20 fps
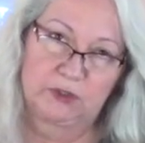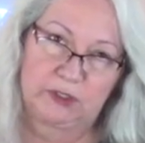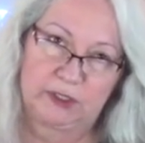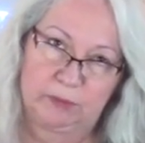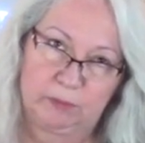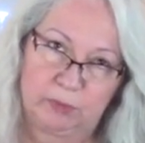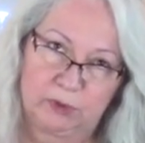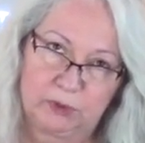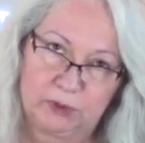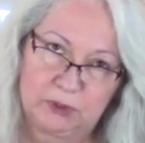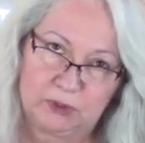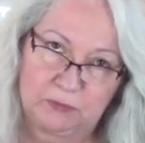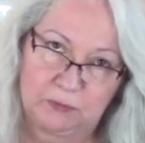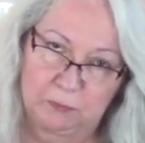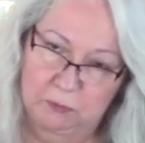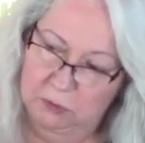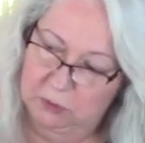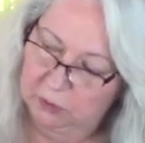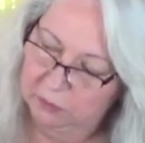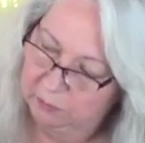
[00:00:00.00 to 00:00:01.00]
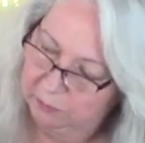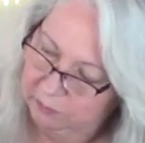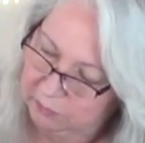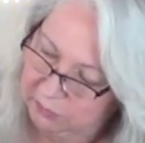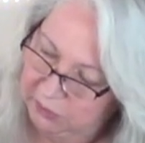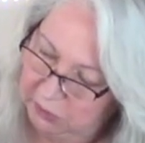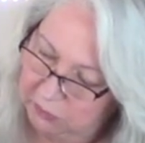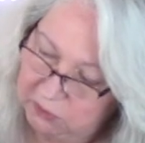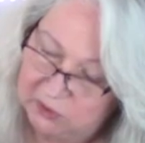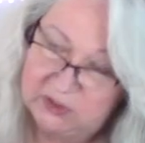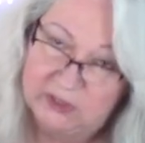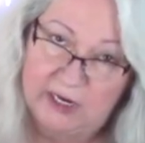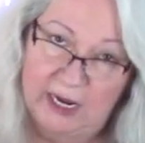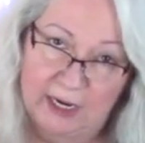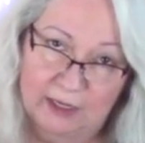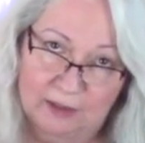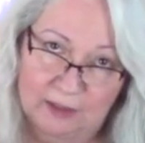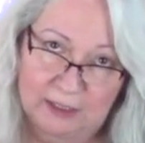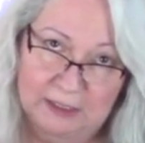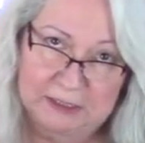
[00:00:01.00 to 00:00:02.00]
symbols for don't
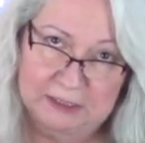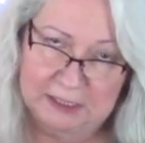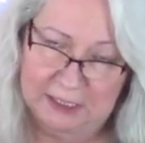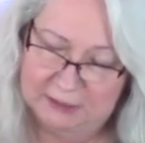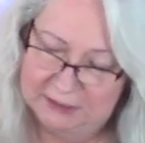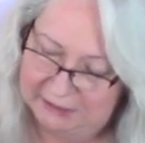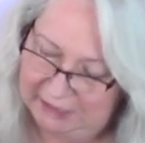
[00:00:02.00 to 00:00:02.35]
stack things on